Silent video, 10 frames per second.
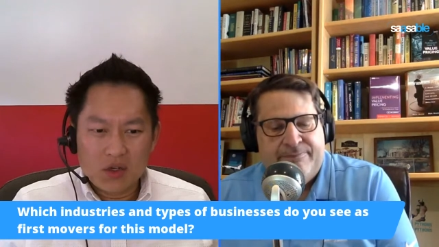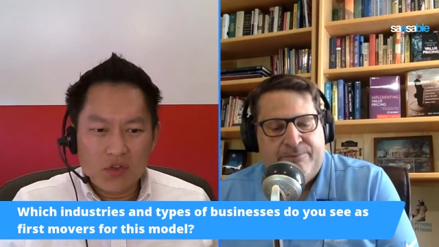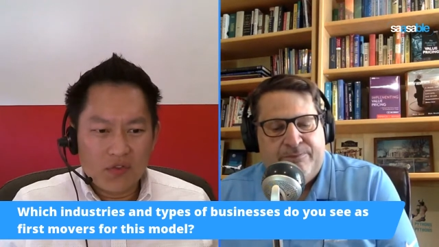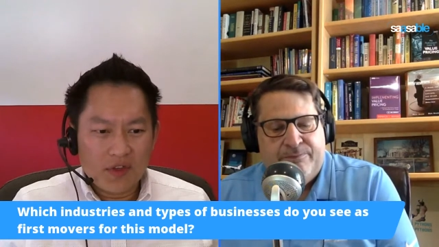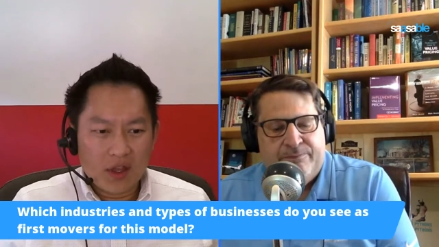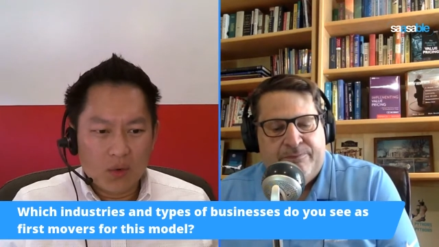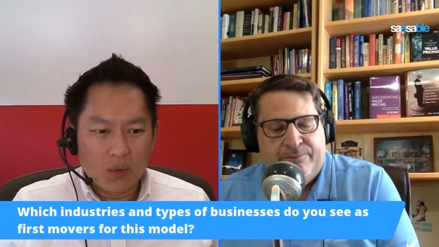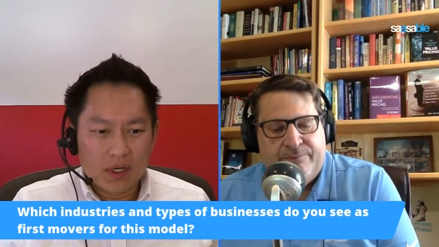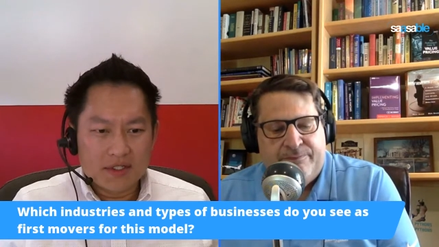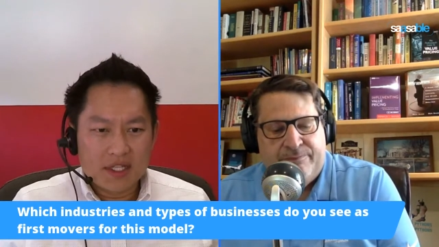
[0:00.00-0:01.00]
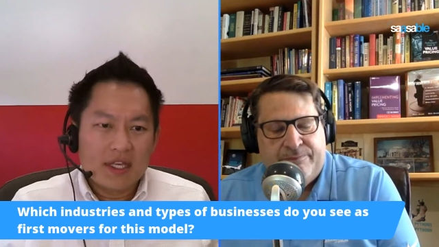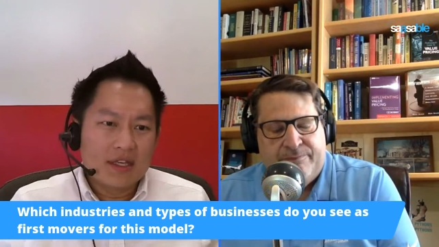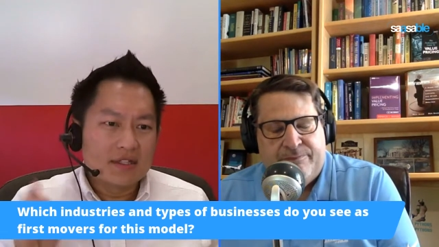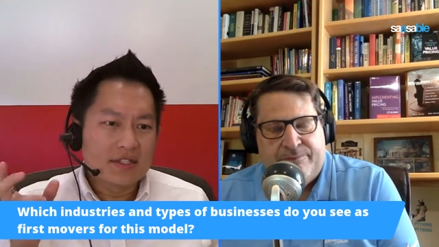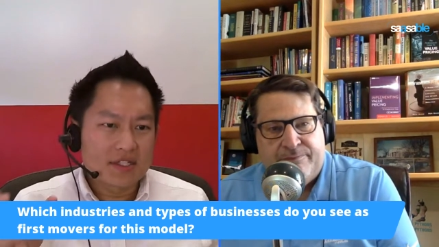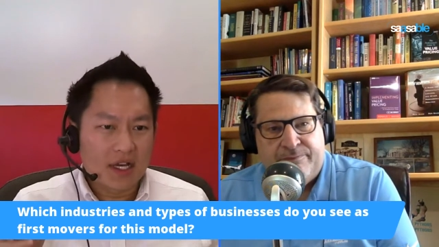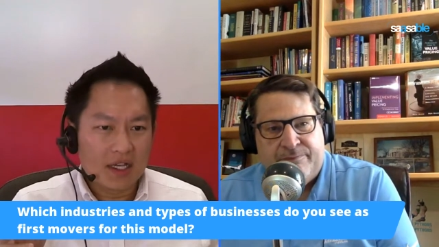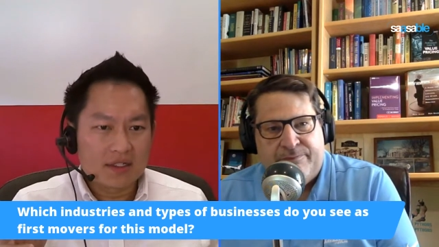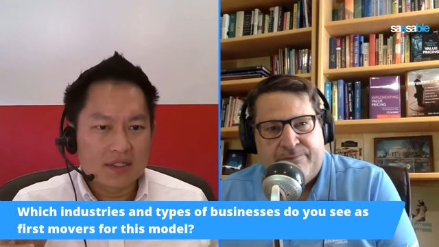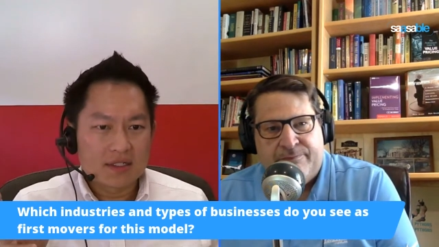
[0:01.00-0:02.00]
Speaker 1: do you think was the
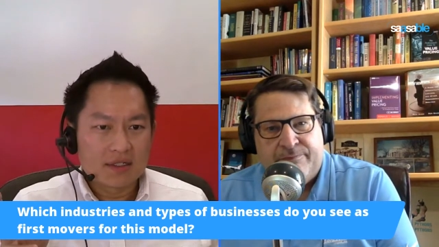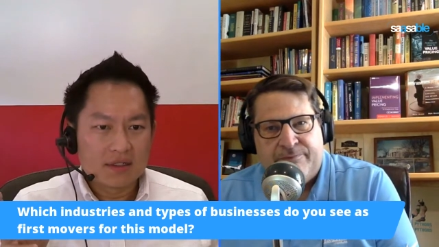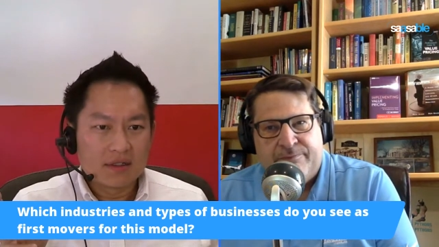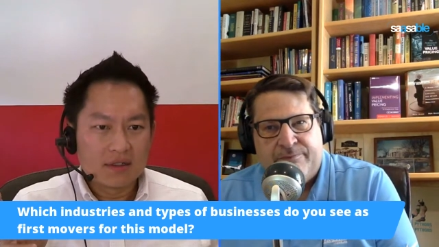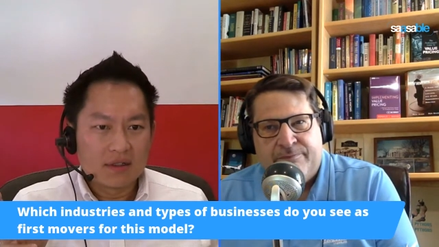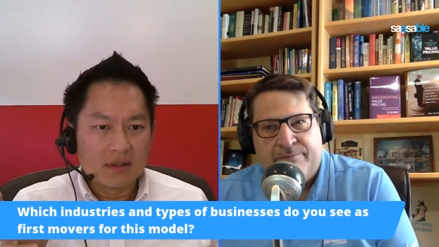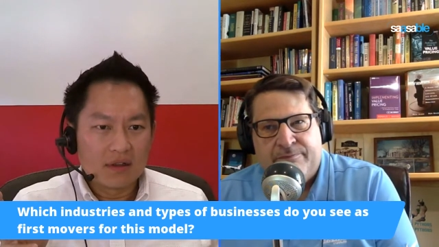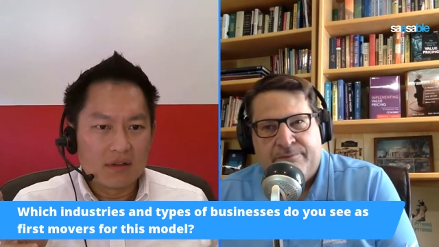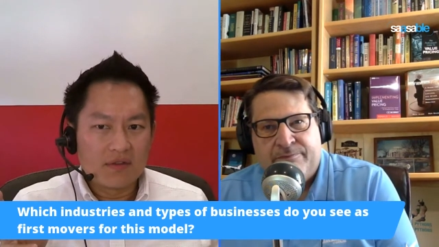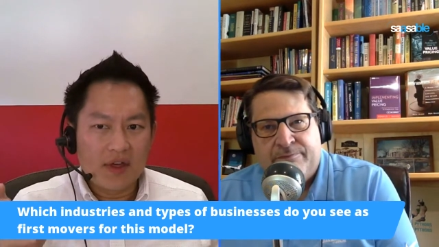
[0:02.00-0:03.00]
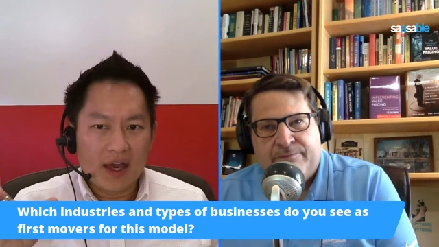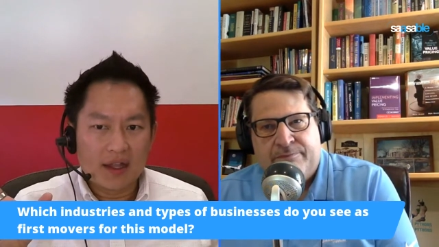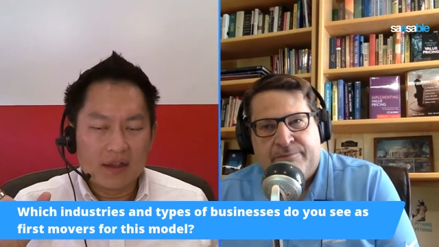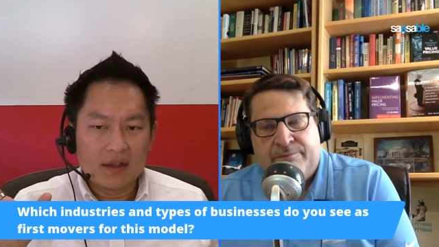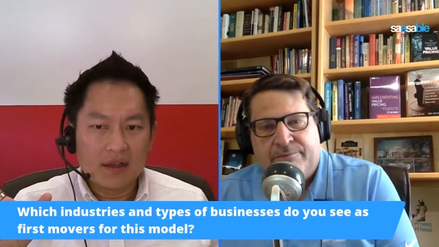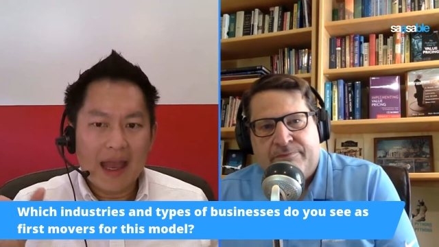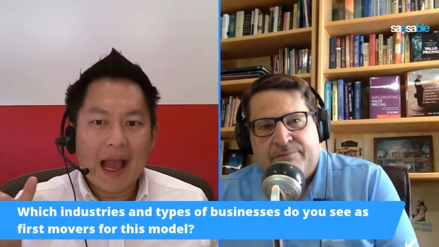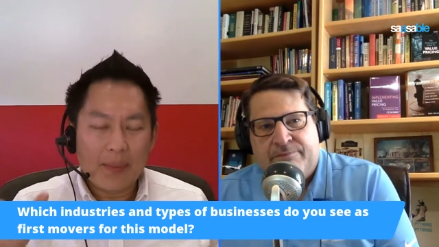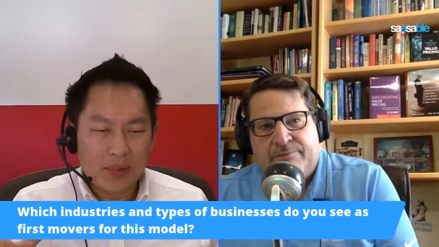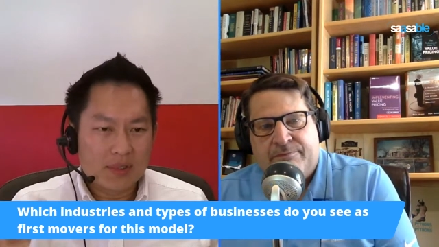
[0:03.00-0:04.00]
insight that
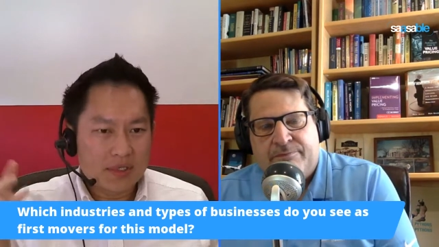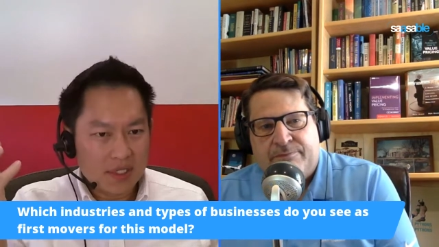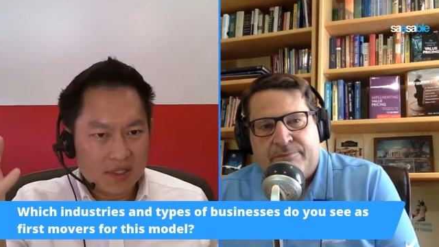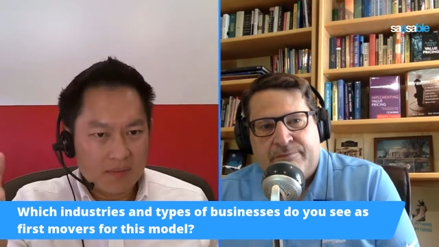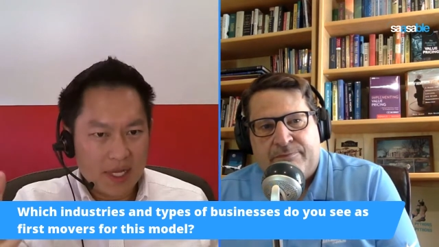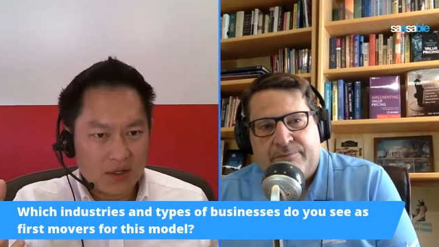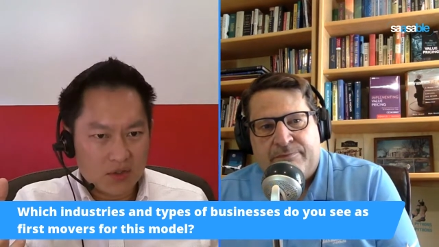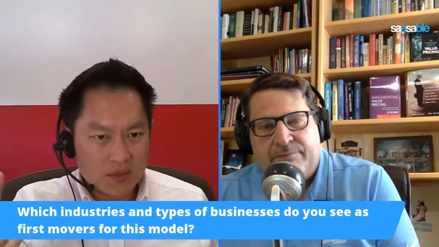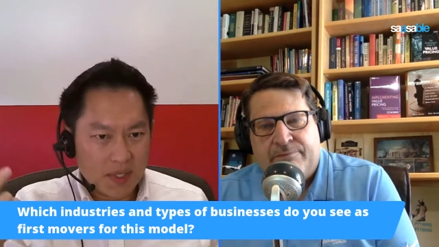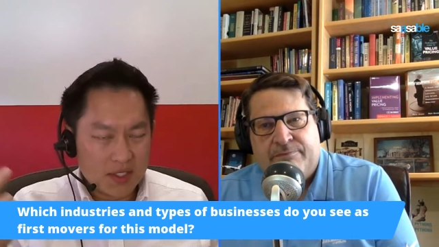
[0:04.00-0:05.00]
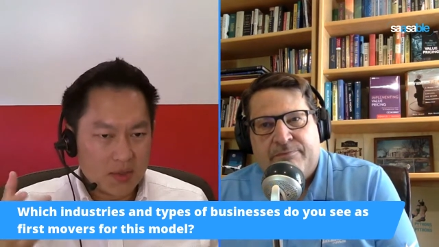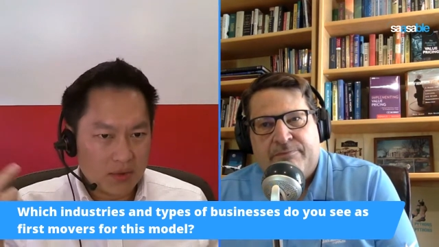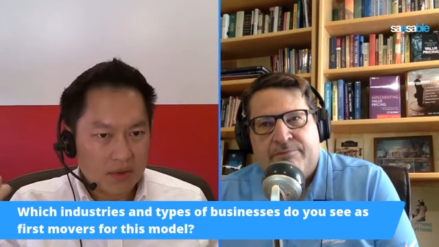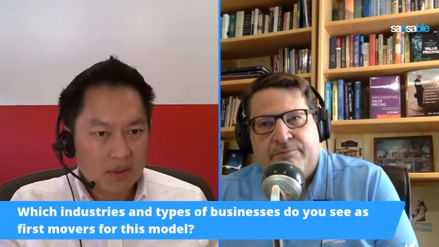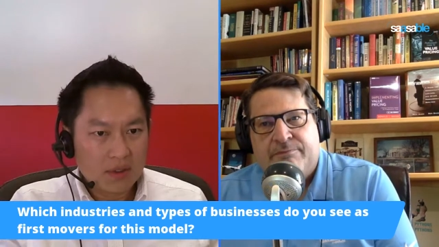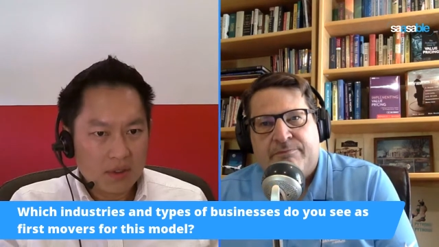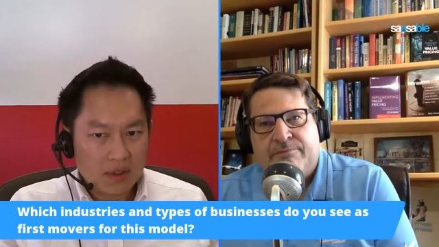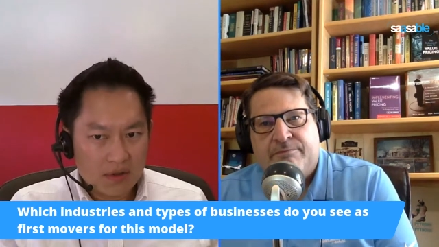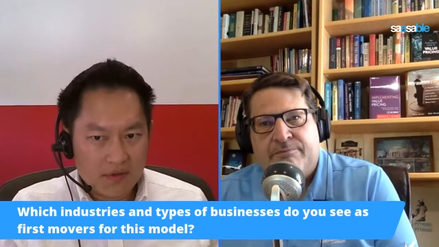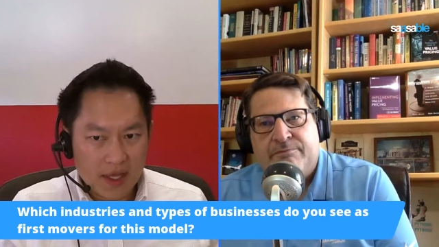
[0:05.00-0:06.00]
happened in the medical space or
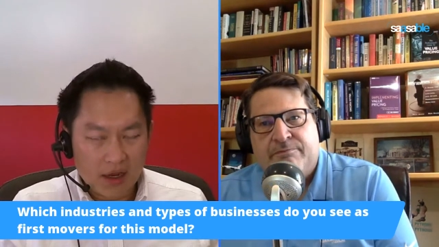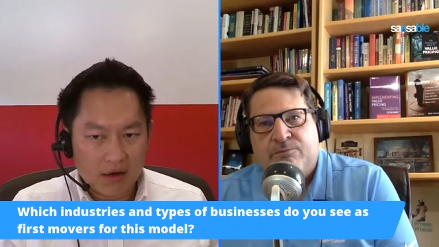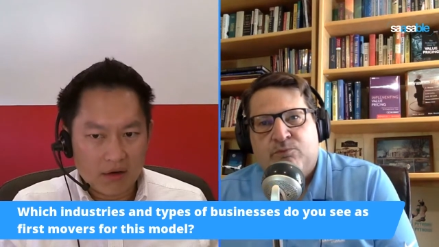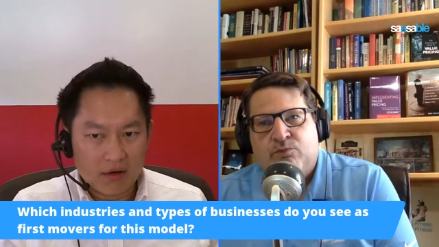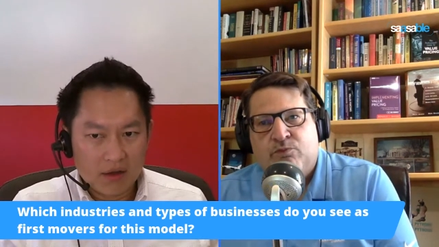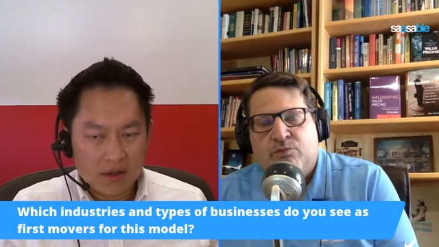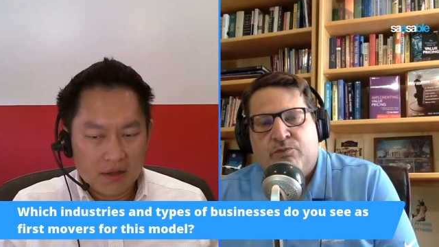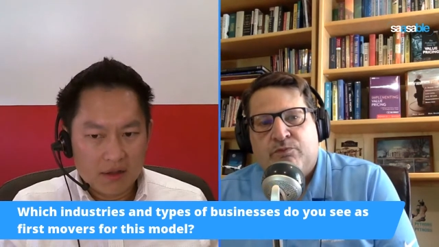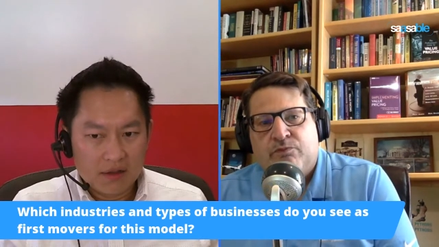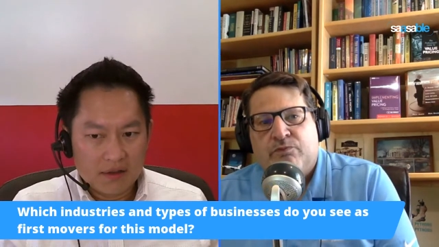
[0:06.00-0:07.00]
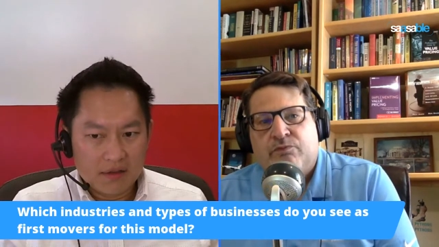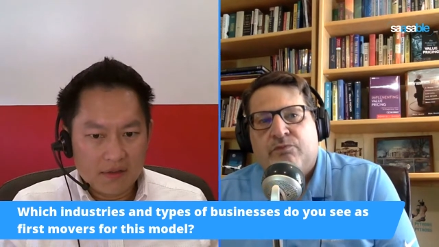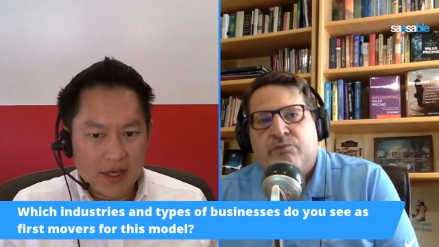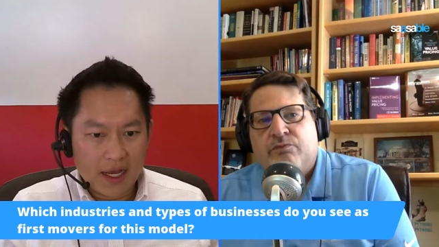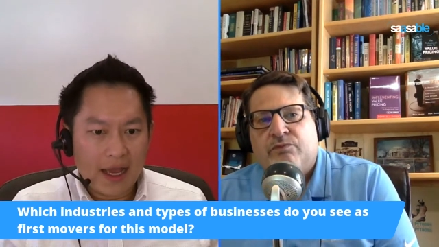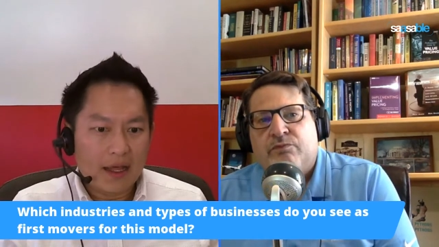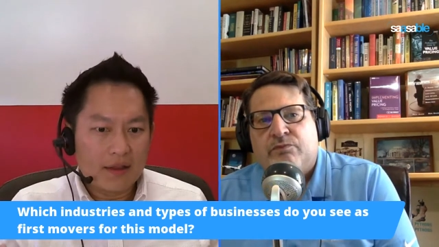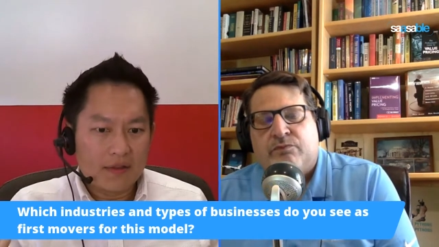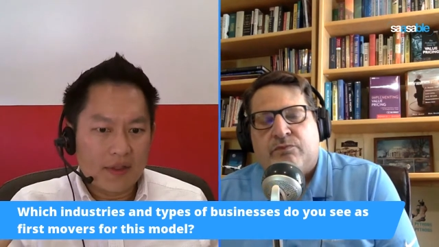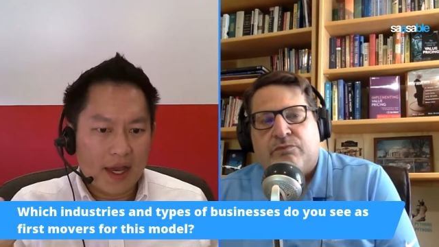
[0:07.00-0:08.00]
there
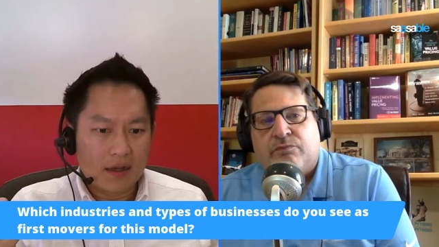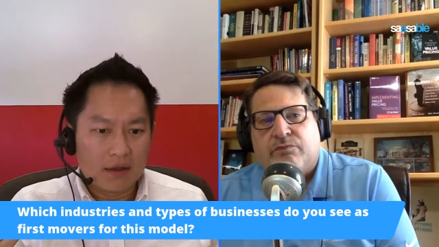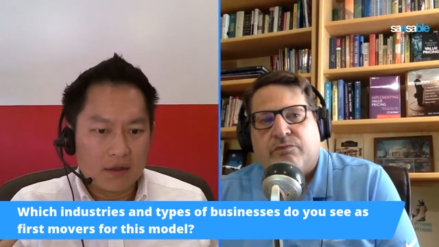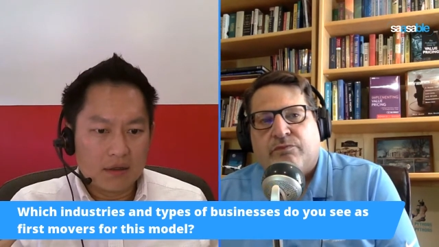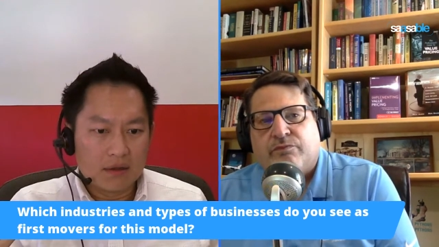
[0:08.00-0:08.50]
that, that